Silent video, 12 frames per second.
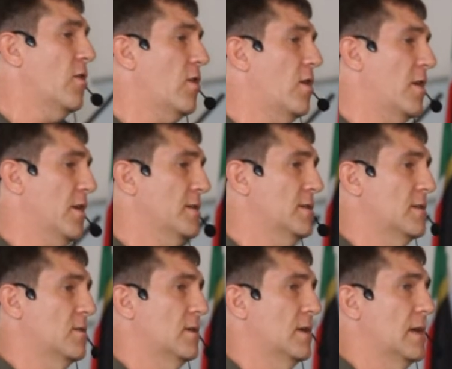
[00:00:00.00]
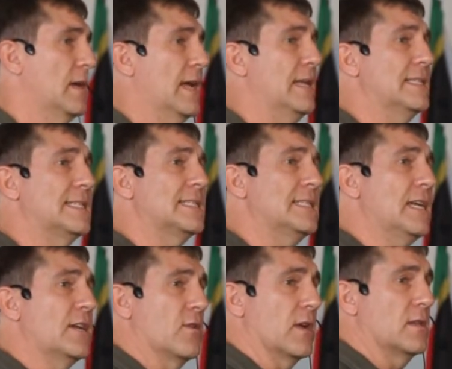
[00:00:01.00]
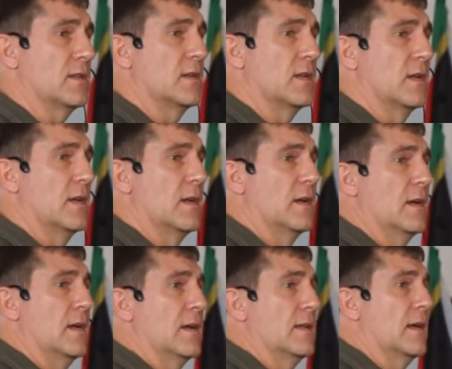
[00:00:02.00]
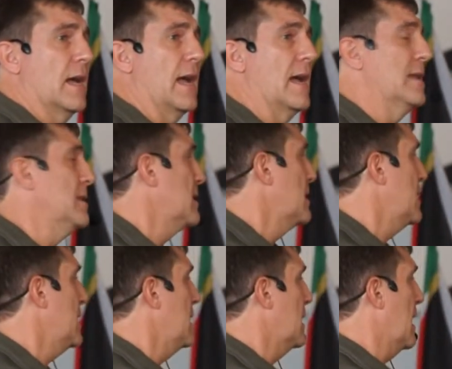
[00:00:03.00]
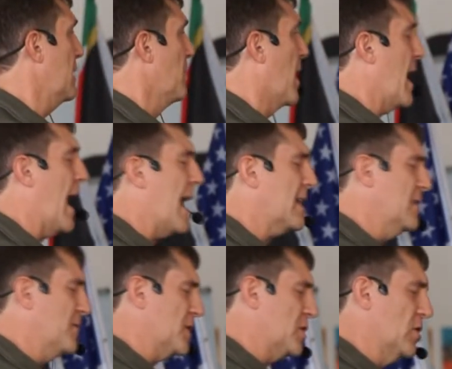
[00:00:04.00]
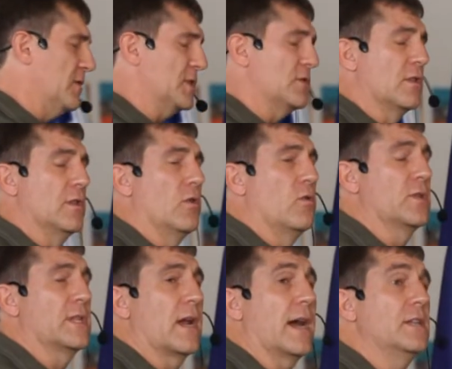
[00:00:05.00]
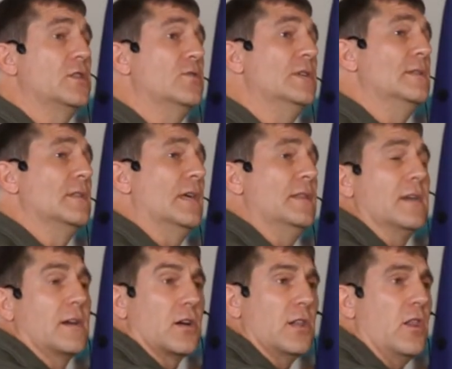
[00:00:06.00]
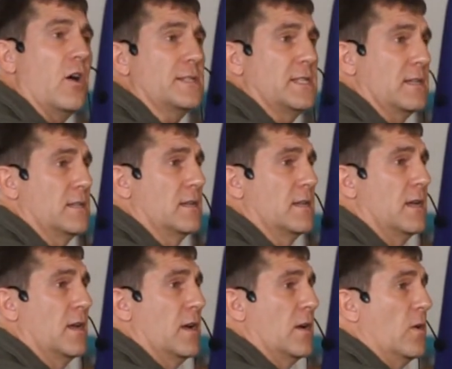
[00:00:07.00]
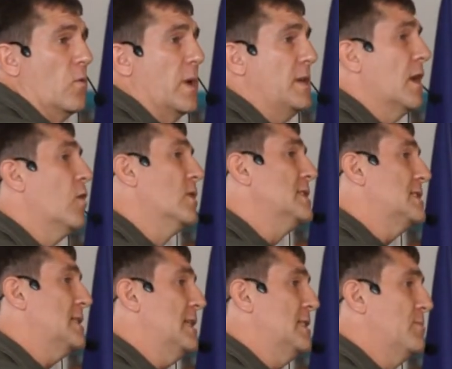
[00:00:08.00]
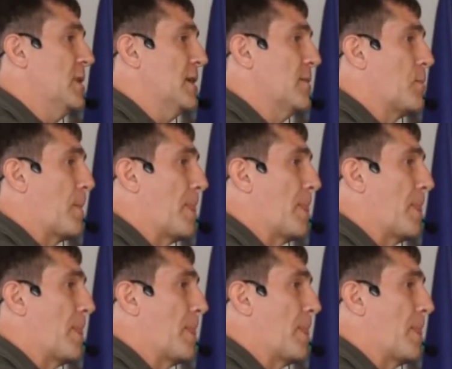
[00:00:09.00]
heart in secret and, the, and my act of service to the Lord that I do in, in the closet when no one sees me,